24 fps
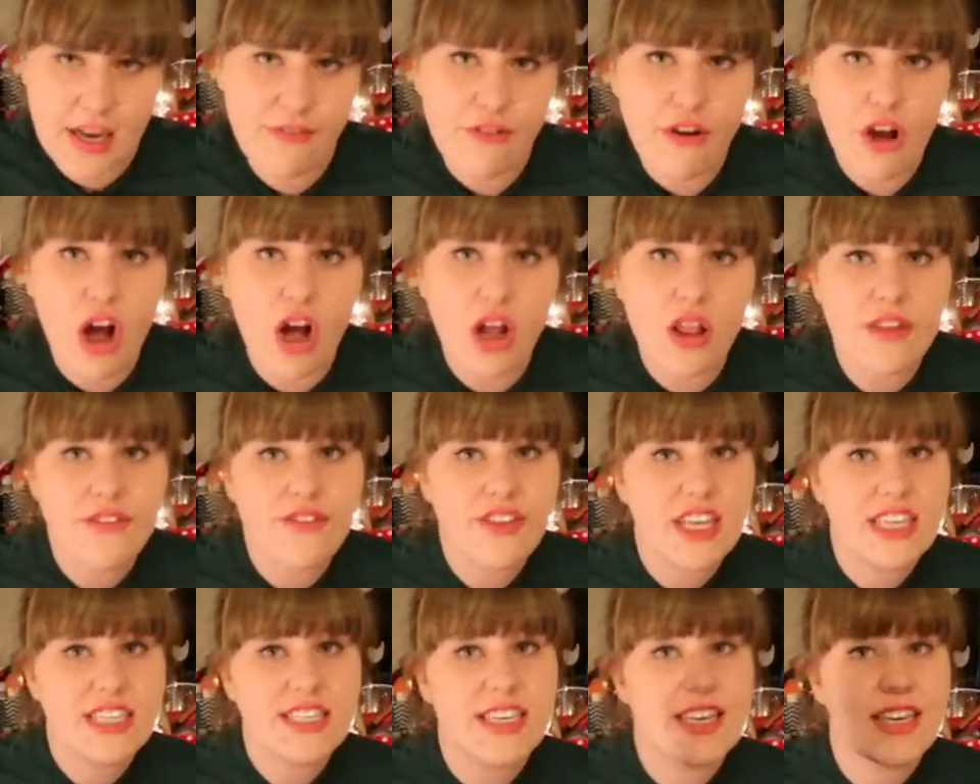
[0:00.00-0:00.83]
All of
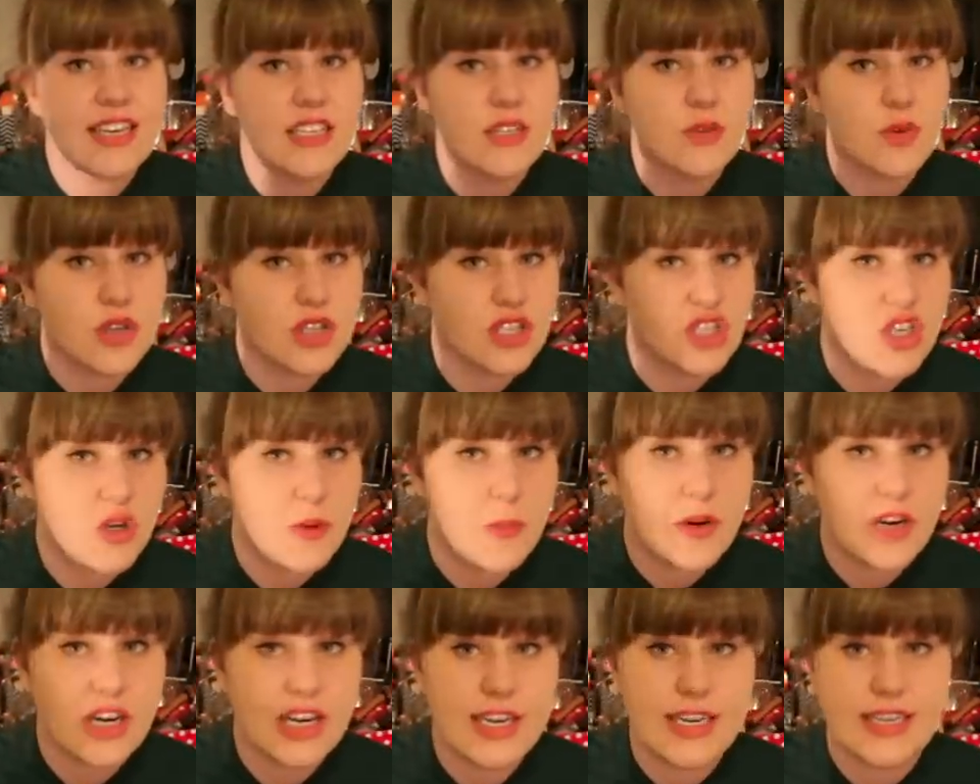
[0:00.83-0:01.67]
these things were
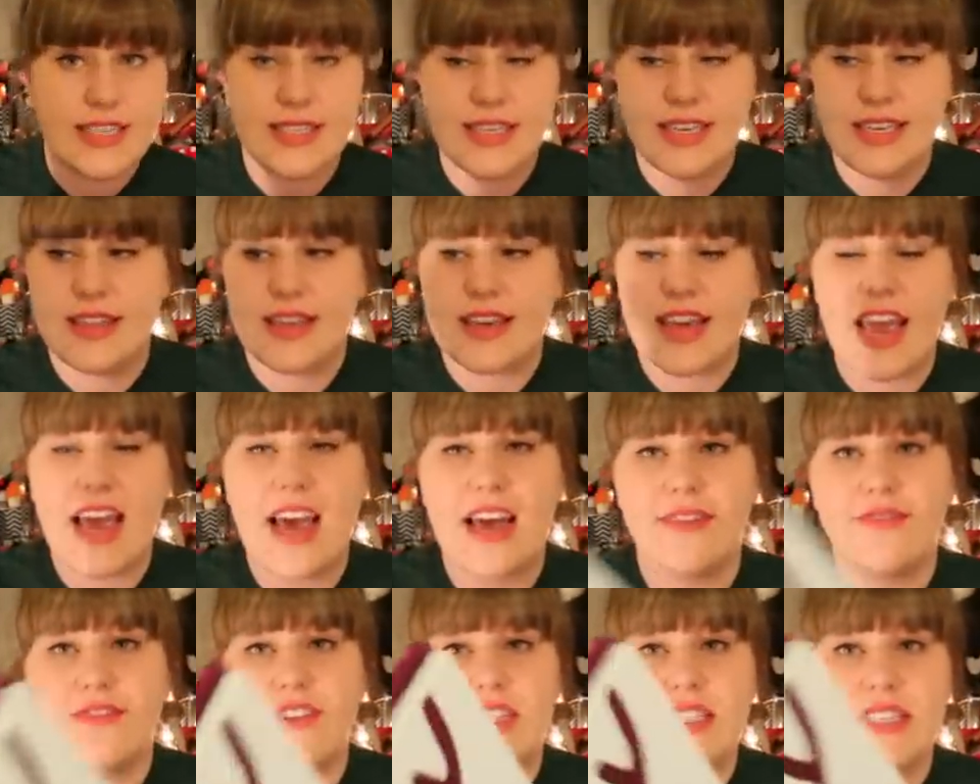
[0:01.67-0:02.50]
super easy. The
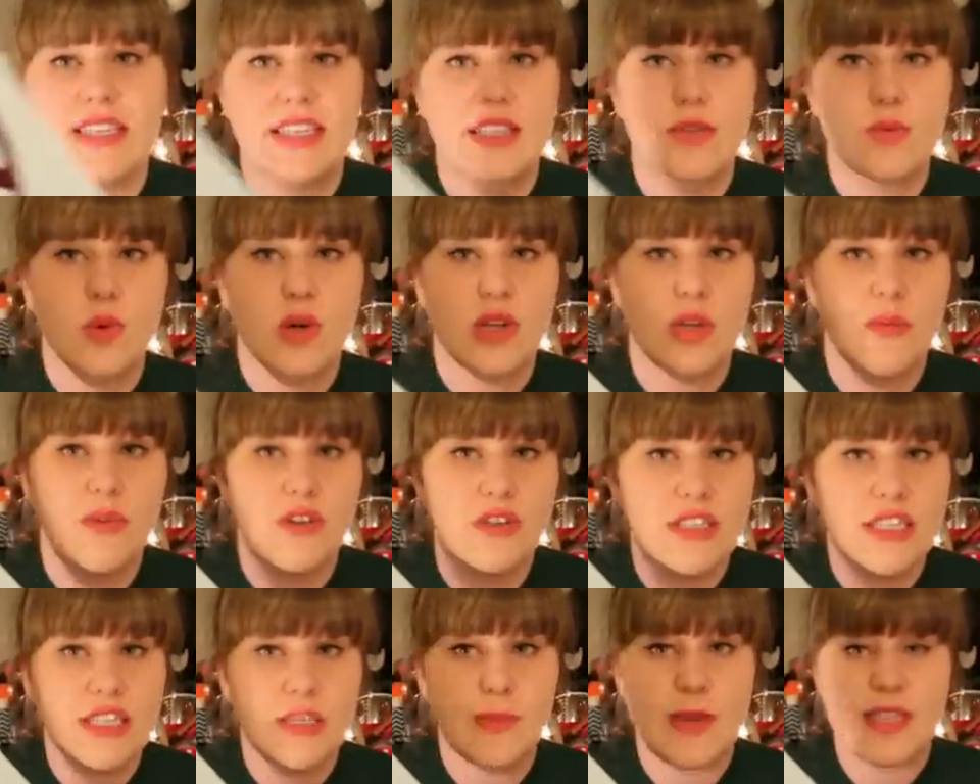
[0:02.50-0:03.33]
canvases were the
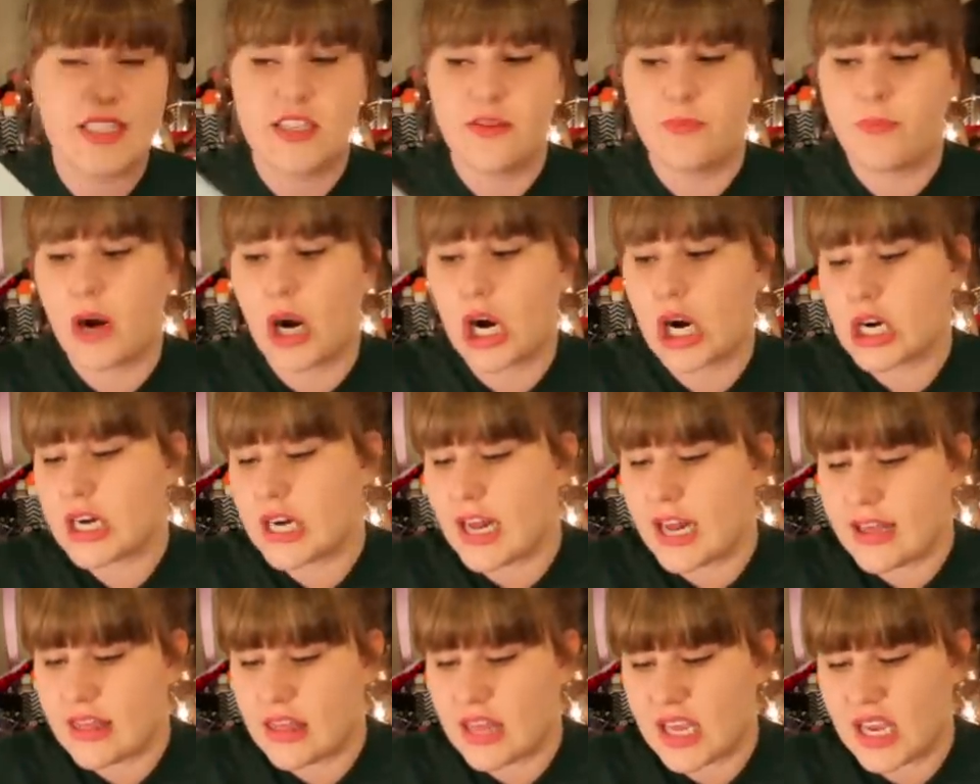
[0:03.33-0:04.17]
most expensive
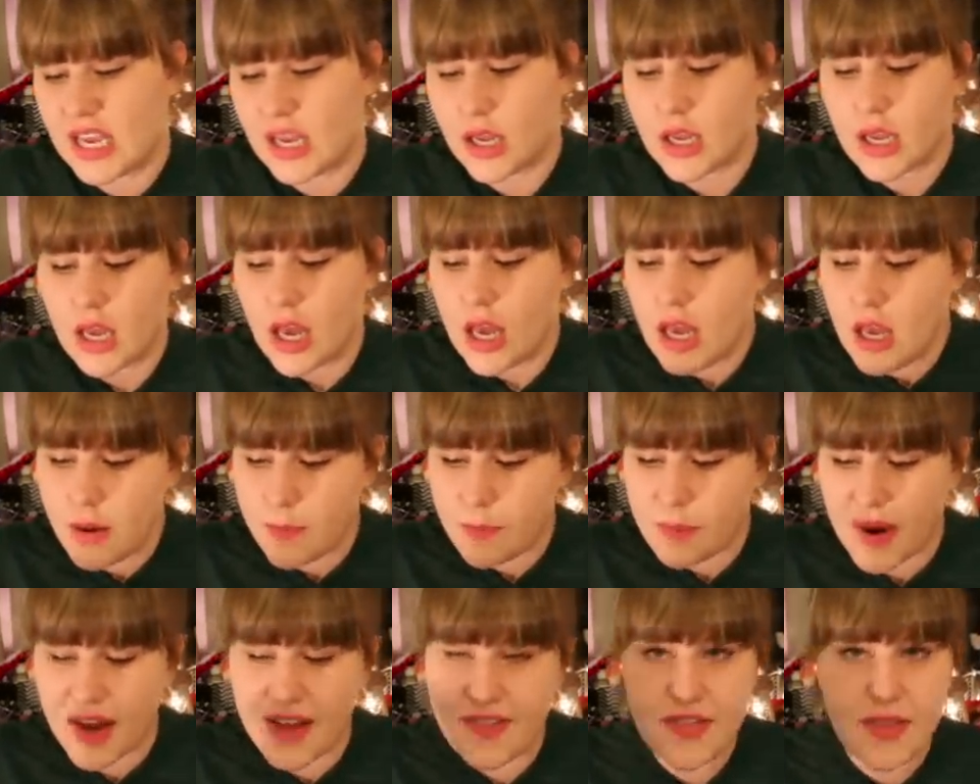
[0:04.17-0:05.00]
part, I think,
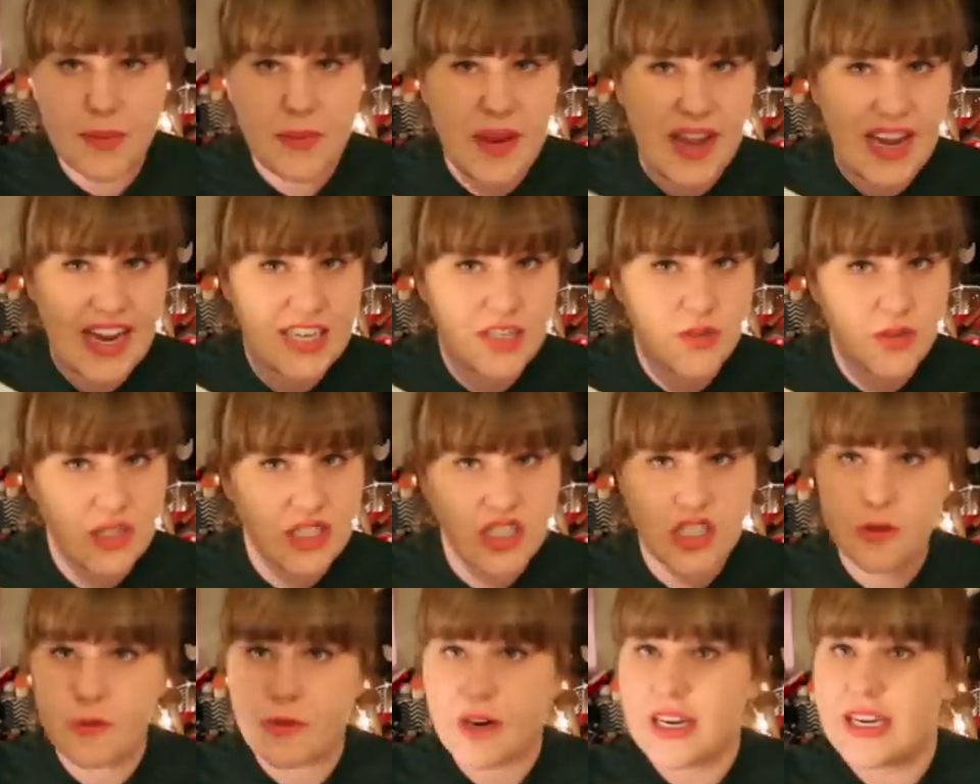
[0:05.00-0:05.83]
but the paint was
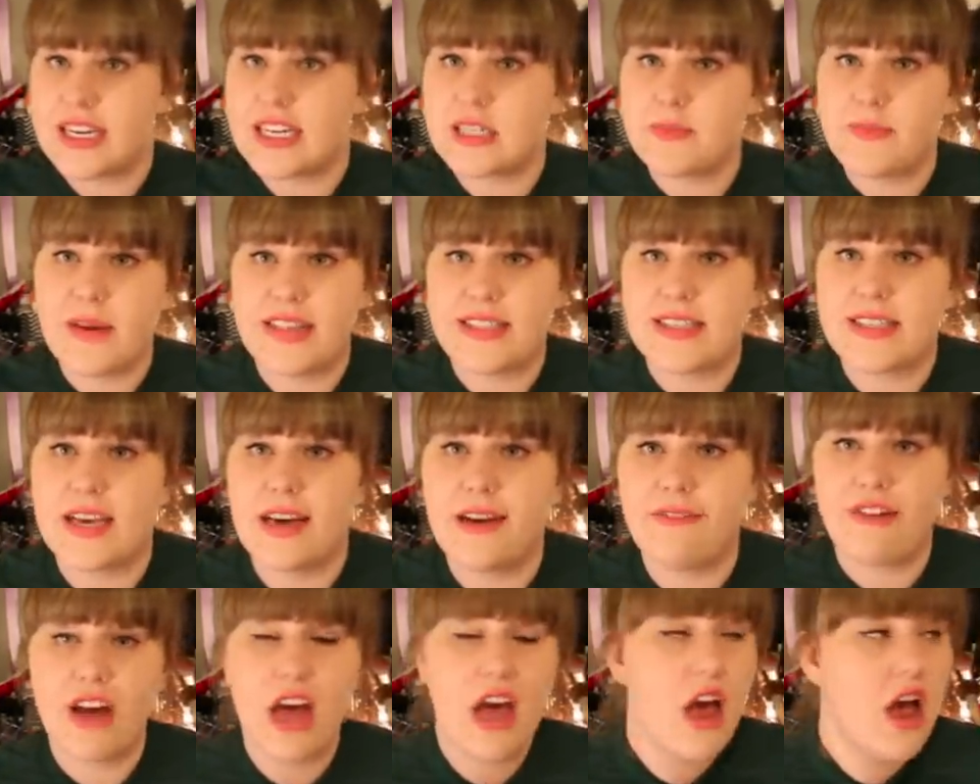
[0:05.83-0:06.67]
super
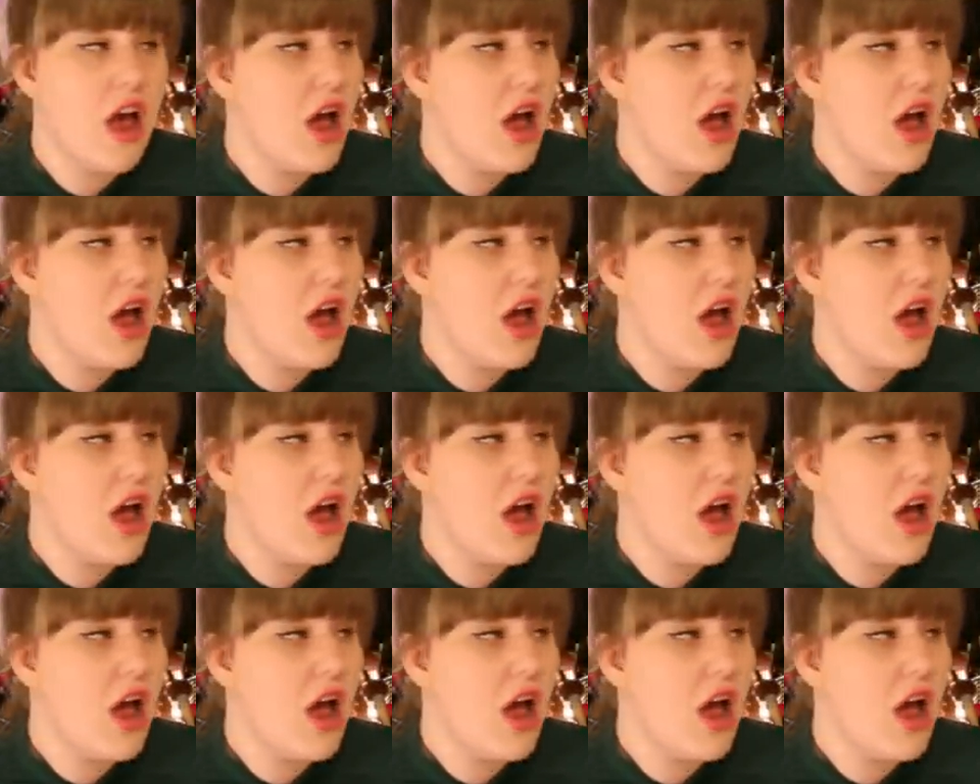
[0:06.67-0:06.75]
inexpensive.